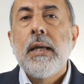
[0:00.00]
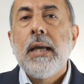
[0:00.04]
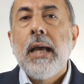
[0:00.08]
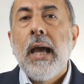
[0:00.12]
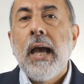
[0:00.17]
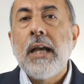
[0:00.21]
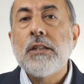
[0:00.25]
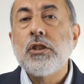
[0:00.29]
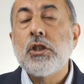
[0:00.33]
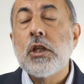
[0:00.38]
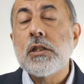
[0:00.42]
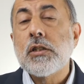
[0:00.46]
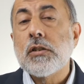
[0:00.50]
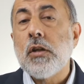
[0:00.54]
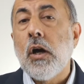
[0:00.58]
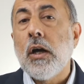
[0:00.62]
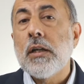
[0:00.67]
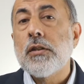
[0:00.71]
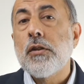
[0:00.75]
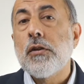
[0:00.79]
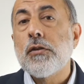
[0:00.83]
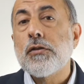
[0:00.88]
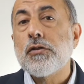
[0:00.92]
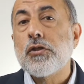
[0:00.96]
and she saw in
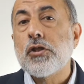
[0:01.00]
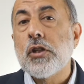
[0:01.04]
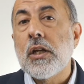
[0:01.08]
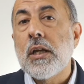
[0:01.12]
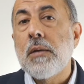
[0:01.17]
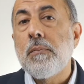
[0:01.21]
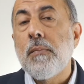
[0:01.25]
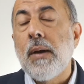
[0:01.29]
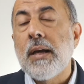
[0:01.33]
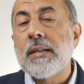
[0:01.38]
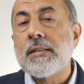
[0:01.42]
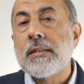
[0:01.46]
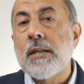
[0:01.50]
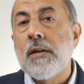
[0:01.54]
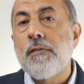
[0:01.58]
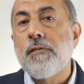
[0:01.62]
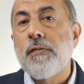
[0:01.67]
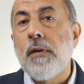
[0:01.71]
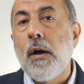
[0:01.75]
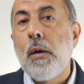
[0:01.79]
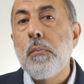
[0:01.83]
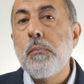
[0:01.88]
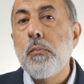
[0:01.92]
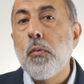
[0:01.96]
her dream as if
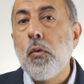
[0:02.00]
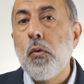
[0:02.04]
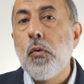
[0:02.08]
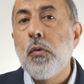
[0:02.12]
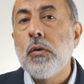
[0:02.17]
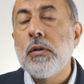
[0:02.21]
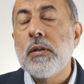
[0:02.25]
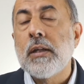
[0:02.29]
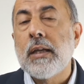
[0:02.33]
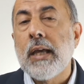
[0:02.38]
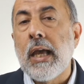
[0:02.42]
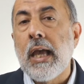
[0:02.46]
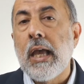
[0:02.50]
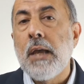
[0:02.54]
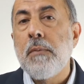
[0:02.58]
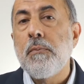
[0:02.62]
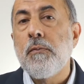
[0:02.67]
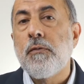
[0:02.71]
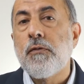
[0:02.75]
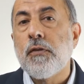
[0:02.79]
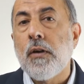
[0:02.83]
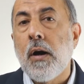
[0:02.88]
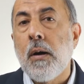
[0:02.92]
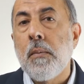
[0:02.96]
a moon came
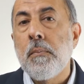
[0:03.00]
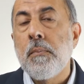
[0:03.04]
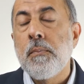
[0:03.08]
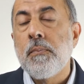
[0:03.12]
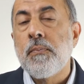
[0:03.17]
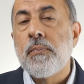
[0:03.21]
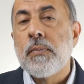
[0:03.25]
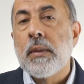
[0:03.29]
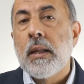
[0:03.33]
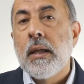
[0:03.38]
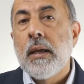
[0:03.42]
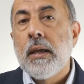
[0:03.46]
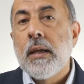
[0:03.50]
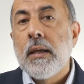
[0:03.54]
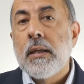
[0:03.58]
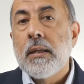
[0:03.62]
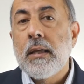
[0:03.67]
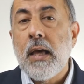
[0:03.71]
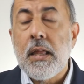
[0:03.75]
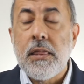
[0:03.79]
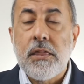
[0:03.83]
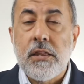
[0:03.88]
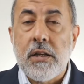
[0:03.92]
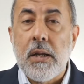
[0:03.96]
from
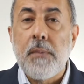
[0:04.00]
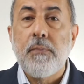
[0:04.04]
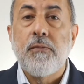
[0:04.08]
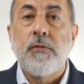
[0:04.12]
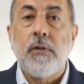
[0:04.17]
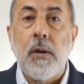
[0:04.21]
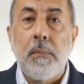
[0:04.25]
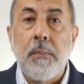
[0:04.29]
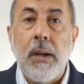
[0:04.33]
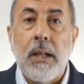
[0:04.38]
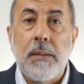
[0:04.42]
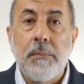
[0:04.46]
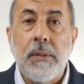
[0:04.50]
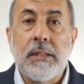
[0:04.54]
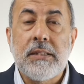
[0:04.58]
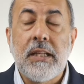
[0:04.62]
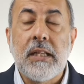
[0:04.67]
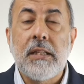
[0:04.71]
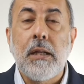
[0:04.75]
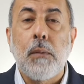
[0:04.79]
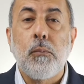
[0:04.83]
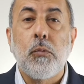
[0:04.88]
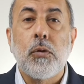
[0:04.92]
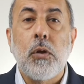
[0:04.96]
Yathrib, from
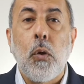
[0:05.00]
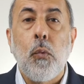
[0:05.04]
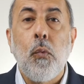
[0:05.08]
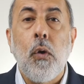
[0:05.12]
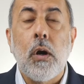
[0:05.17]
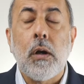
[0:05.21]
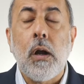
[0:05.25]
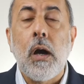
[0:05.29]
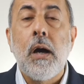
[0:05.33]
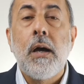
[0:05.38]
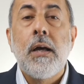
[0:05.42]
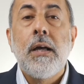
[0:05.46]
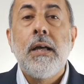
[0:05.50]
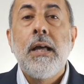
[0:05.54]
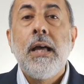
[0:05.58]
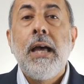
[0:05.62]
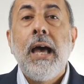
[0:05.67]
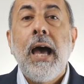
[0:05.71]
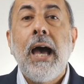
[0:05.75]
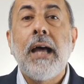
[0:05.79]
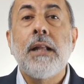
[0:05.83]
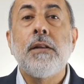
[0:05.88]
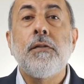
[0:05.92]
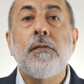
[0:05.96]
Al-Madinah Munawwara,
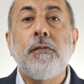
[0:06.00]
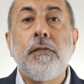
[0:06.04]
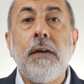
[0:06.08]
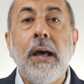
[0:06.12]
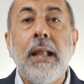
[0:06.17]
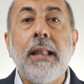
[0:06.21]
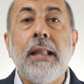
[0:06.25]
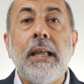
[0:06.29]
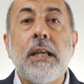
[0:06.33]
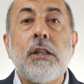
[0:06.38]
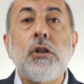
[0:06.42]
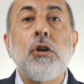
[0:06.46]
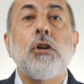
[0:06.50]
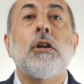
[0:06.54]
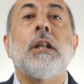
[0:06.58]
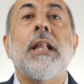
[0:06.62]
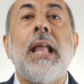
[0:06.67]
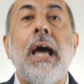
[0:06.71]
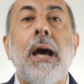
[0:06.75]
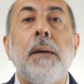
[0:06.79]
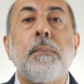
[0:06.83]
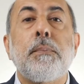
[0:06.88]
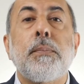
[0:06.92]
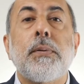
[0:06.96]
and fell in her
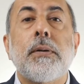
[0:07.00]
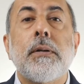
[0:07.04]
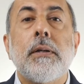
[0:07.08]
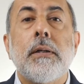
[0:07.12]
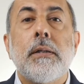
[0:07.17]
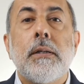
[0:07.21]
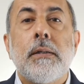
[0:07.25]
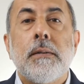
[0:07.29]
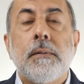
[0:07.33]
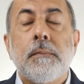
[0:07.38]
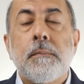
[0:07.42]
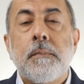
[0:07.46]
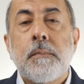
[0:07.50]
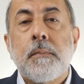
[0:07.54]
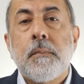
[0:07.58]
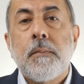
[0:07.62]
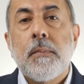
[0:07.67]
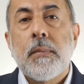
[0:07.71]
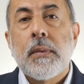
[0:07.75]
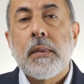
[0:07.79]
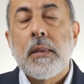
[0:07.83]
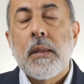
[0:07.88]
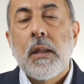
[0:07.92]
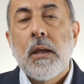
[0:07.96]
lap.
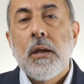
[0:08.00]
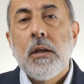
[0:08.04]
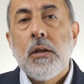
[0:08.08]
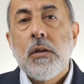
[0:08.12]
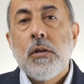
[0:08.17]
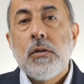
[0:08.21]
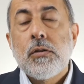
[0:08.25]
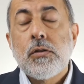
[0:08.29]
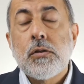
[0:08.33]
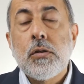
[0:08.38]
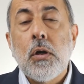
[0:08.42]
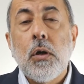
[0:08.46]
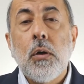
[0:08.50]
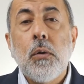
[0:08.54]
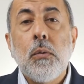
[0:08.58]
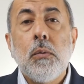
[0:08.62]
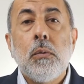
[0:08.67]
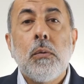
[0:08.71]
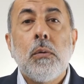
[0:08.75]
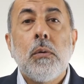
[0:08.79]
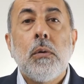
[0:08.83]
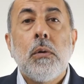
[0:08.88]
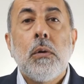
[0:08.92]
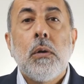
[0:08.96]
So